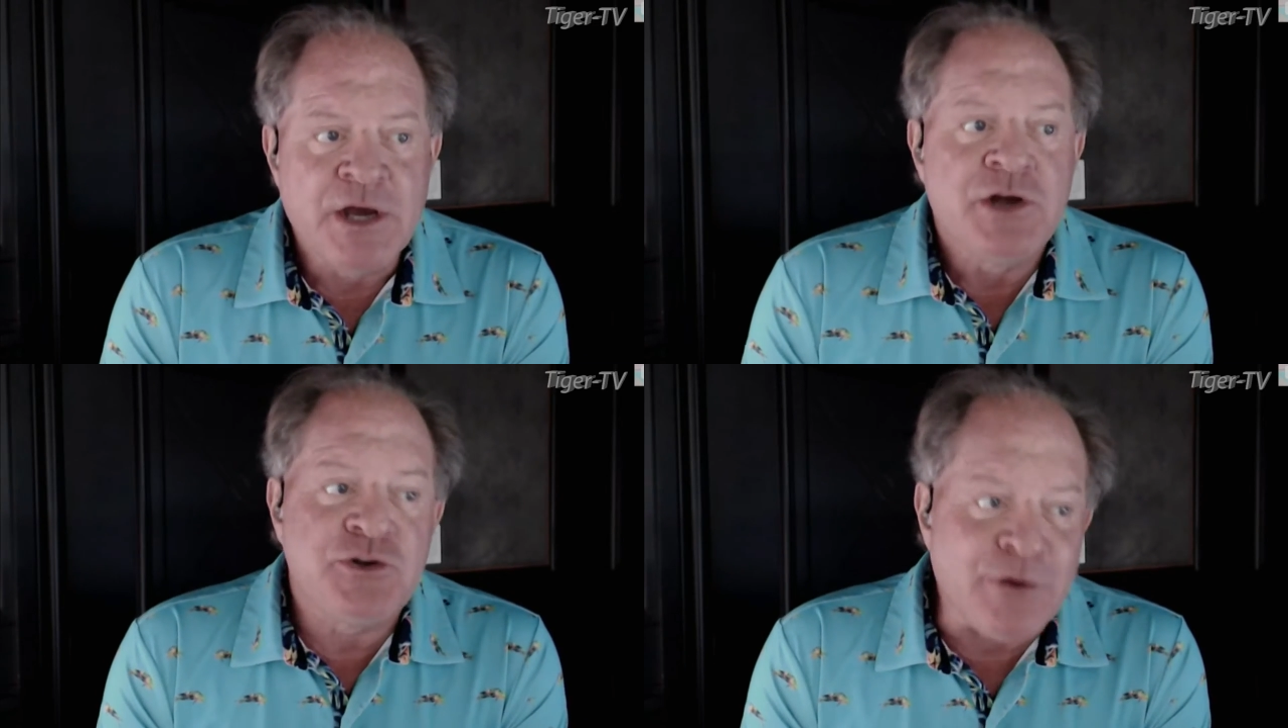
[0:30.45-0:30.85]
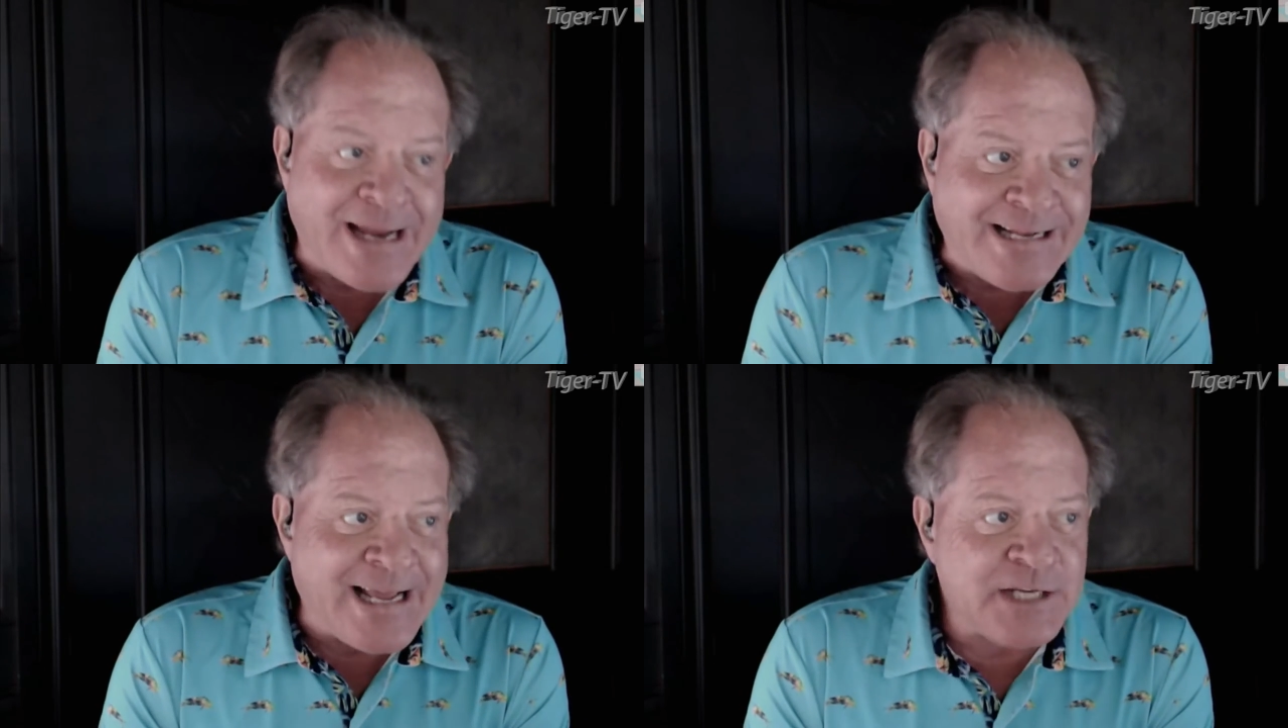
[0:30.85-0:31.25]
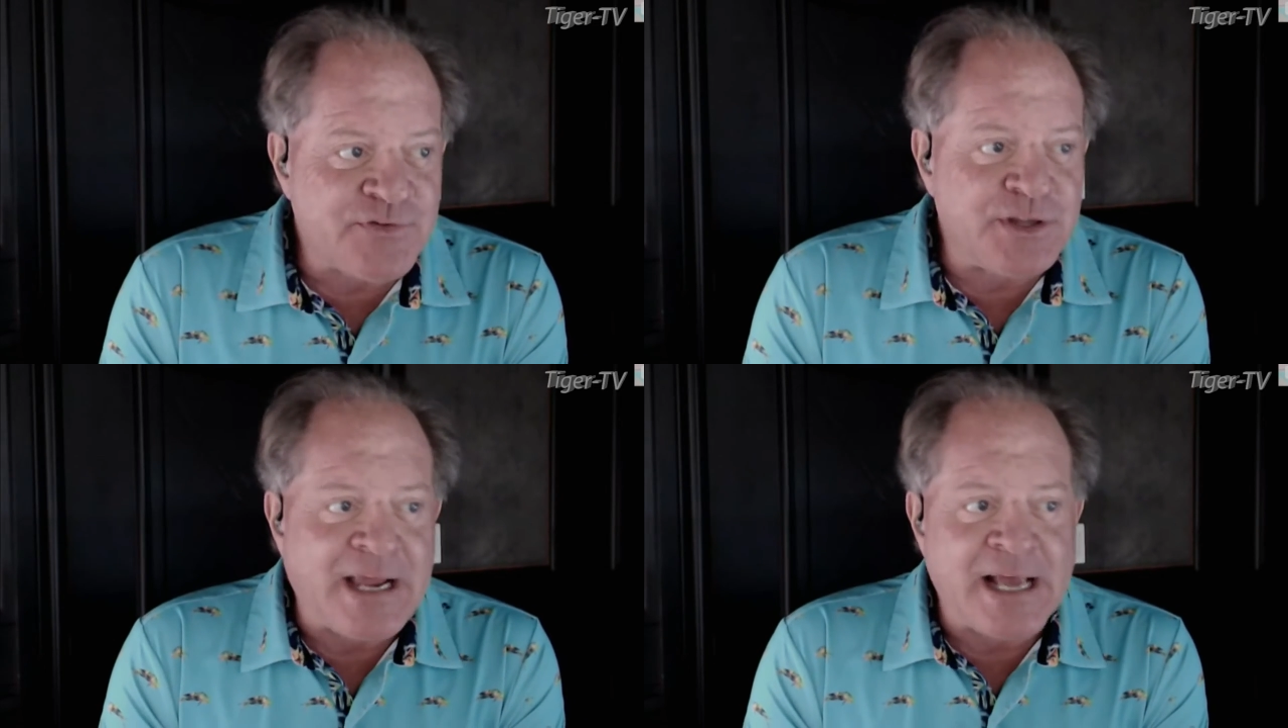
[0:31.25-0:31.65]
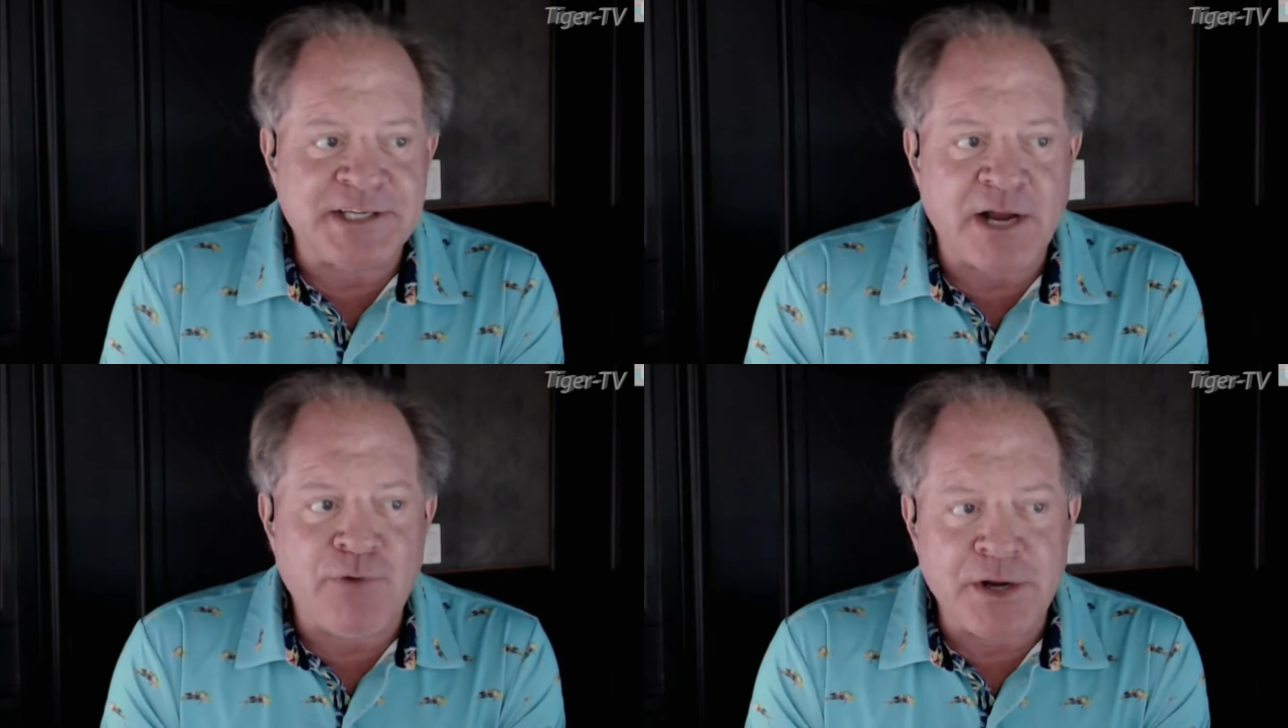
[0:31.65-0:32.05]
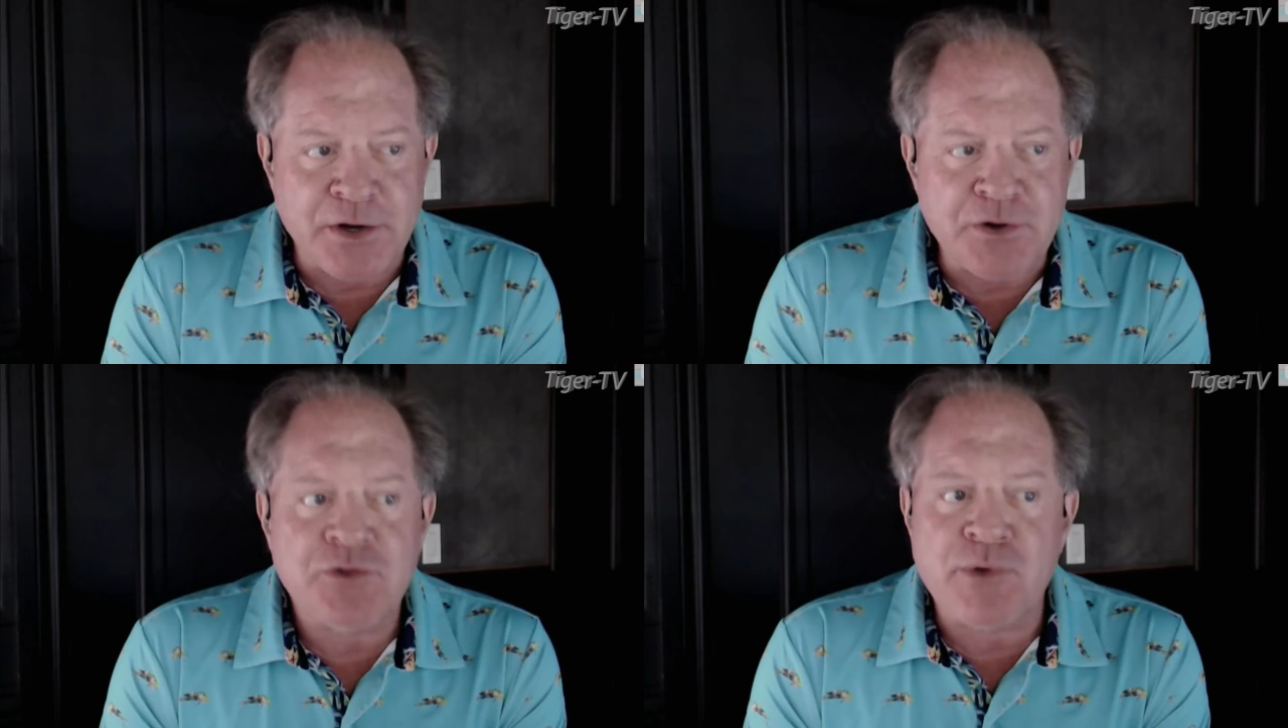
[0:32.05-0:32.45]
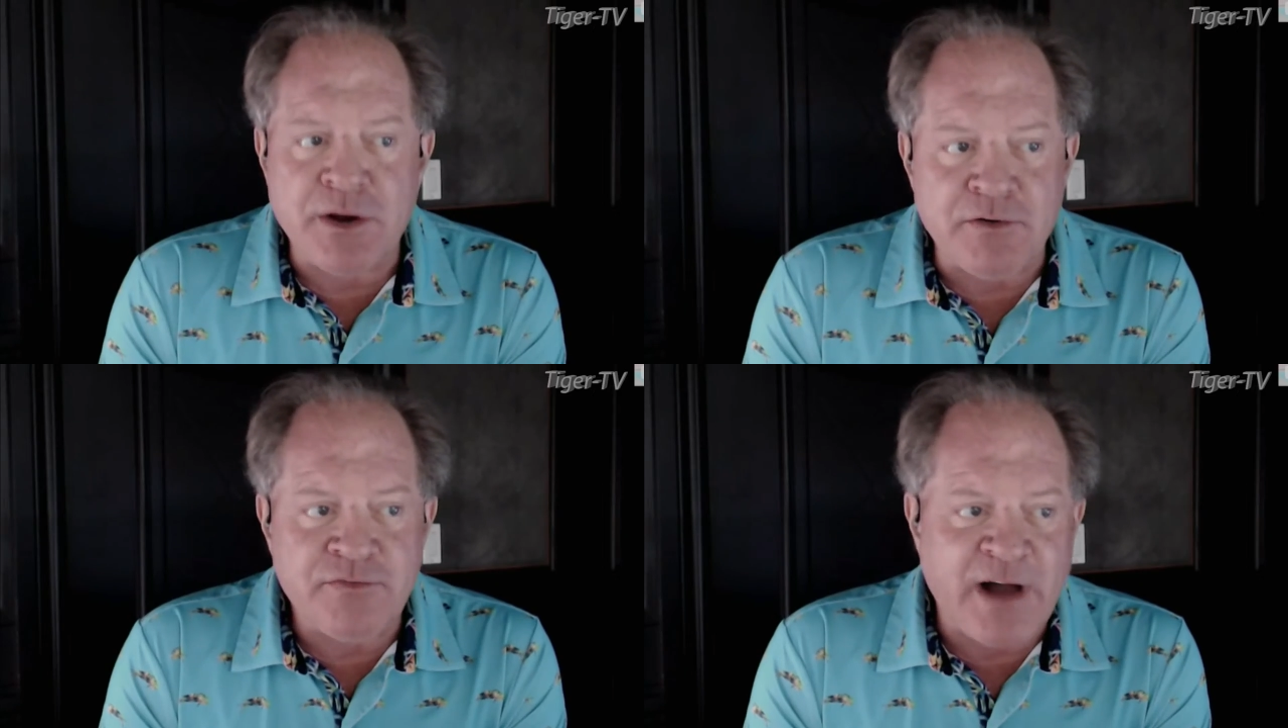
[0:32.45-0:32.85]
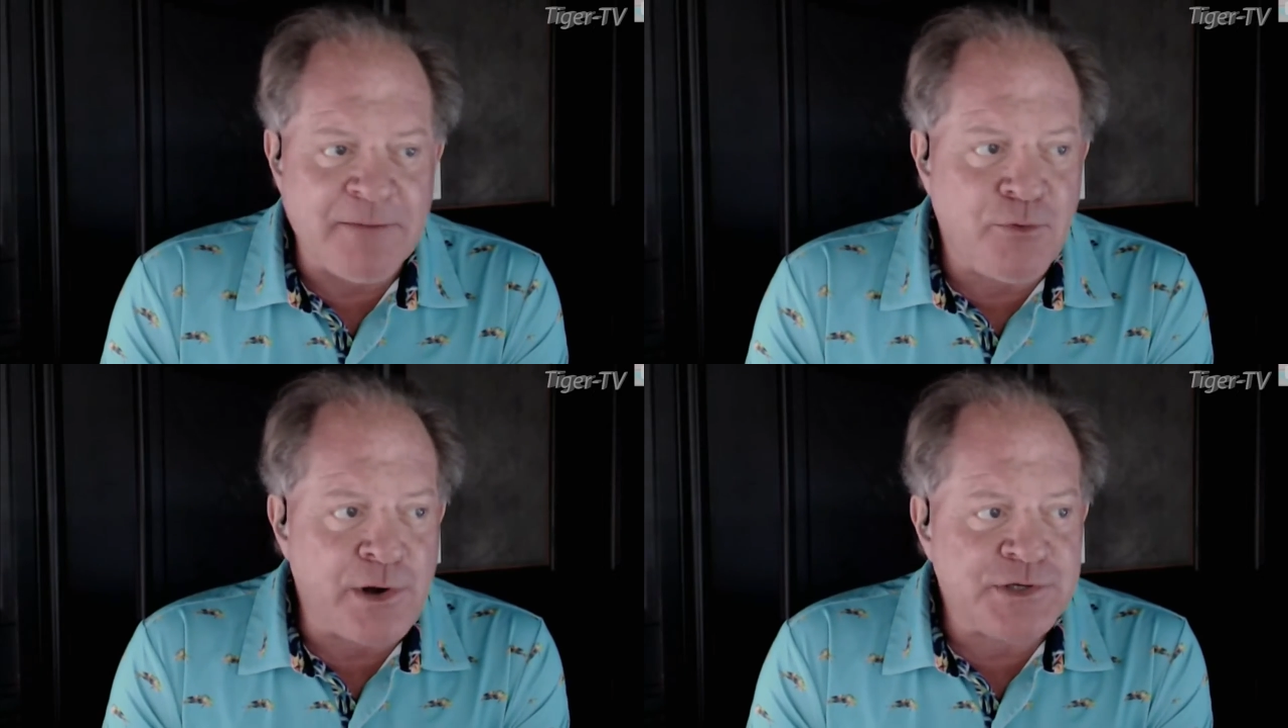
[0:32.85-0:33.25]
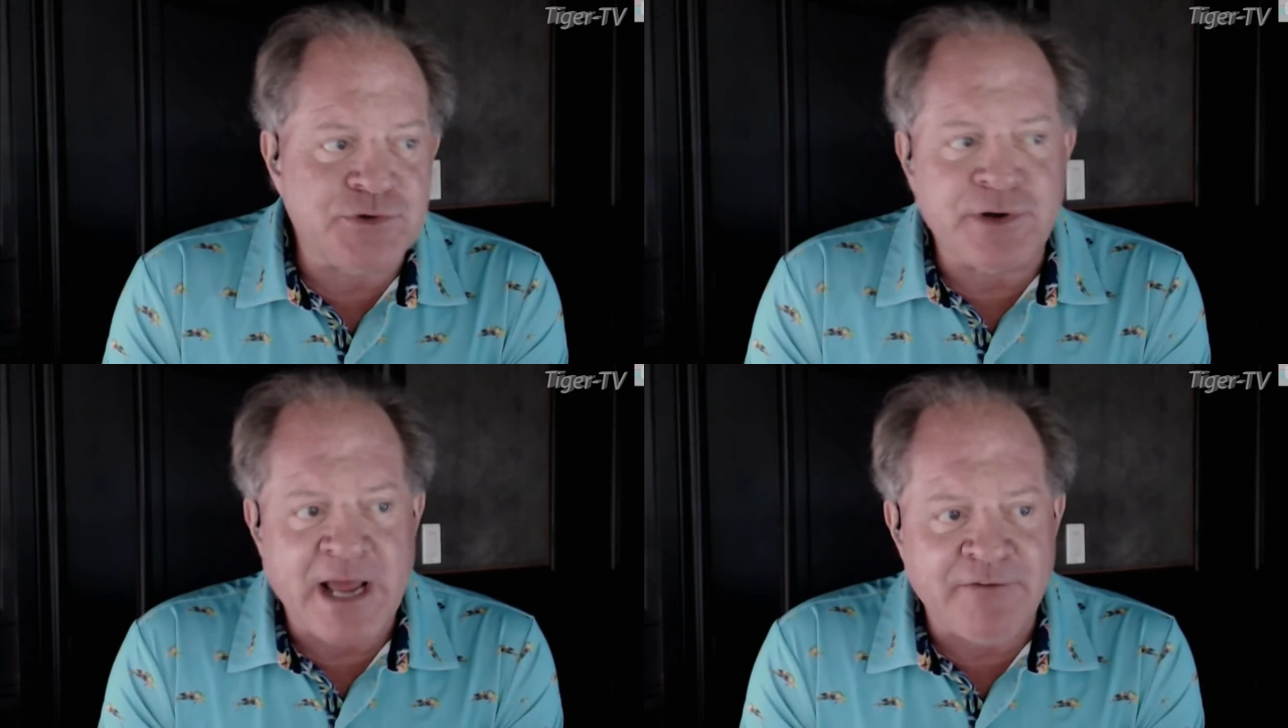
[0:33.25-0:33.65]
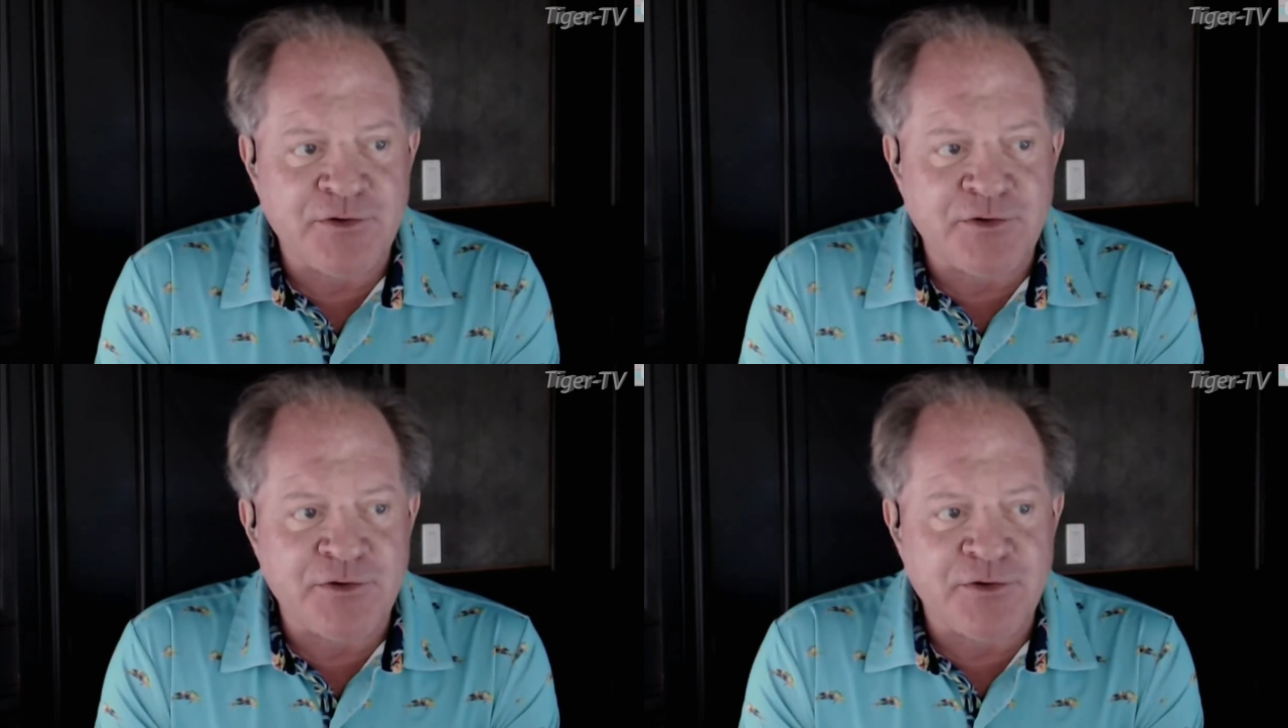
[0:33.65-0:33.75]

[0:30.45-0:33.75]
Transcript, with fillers: 2 and 8 tenths for the NASDAQ 100, 305 points. 2.5 for the